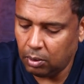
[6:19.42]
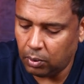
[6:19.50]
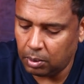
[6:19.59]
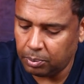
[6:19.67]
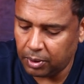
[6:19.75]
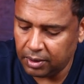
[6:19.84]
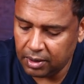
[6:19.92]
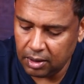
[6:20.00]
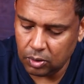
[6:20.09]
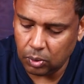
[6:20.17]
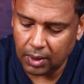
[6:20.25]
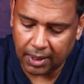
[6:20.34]

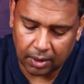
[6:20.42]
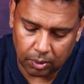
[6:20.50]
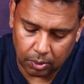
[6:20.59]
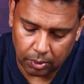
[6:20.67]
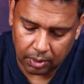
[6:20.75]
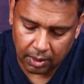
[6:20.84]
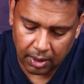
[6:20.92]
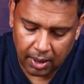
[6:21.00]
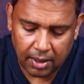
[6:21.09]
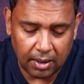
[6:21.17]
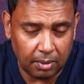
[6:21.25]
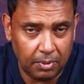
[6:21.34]
1.32 lakh crore.
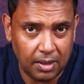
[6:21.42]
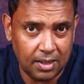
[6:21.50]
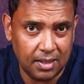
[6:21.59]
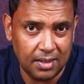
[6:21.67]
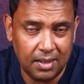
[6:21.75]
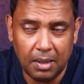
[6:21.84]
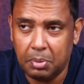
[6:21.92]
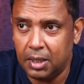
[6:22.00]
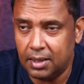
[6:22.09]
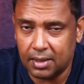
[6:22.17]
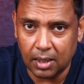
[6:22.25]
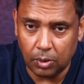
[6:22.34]
That means it's deeply
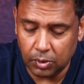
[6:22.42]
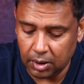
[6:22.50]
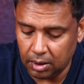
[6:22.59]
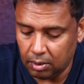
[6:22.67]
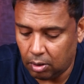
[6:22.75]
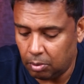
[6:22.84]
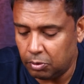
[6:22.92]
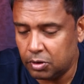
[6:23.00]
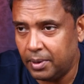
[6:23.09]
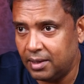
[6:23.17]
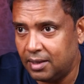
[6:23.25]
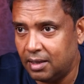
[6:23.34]
discounted, almost
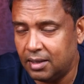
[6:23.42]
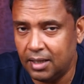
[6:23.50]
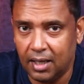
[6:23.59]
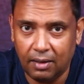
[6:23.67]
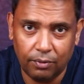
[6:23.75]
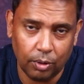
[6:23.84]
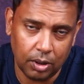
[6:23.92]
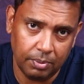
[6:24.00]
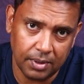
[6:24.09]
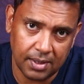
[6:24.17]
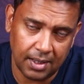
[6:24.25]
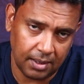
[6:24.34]
by
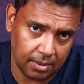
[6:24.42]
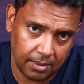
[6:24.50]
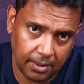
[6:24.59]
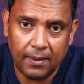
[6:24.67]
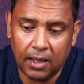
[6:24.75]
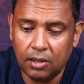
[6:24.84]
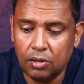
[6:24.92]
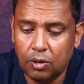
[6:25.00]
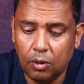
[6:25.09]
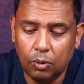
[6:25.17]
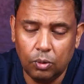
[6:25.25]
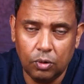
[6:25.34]
39-40%. There is
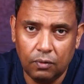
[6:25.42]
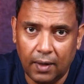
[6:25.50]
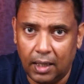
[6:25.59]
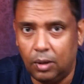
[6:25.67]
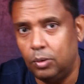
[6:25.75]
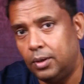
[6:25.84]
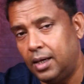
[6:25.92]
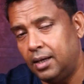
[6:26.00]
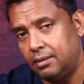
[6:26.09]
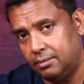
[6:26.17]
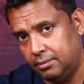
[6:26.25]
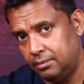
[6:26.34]
huge value there.
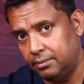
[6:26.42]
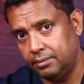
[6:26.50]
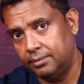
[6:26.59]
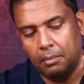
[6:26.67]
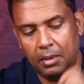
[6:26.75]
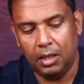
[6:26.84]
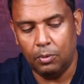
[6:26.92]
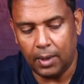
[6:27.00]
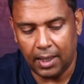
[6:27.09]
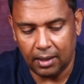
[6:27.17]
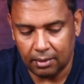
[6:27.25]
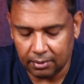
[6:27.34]

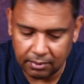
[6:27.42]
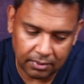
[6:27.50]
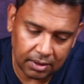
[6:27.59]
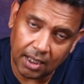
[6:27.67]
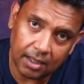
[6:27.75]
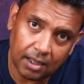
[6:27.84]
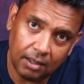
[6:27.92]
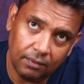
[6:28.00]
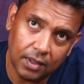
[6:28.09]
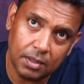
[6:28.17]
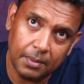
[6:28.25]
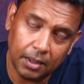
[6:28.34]
Meanwhile, Tata
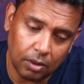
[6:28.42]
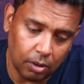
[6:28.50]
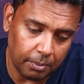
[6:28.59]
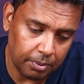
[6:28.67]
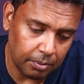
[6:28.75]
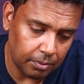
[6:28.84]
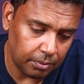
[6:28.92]
Investment Corp,